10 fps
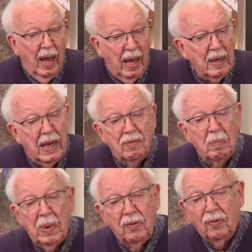And
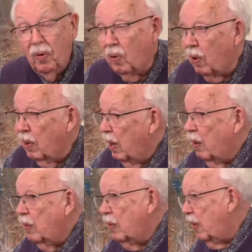even before
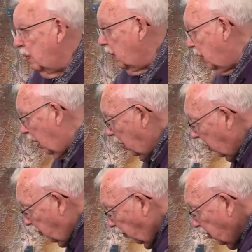
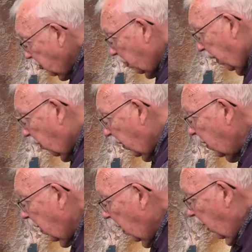the first
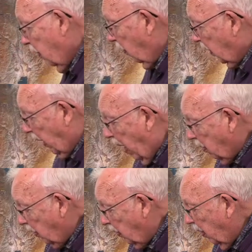period, the
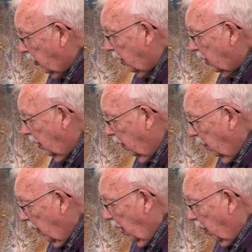Chalcolithic,
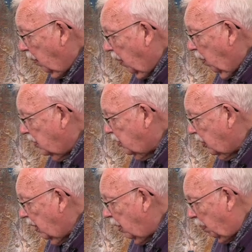we would
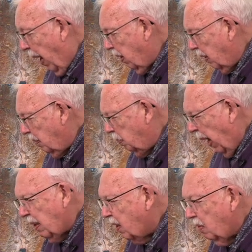see the
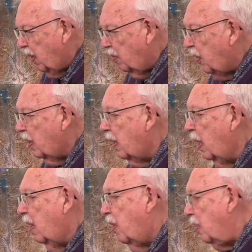Paleolithic, the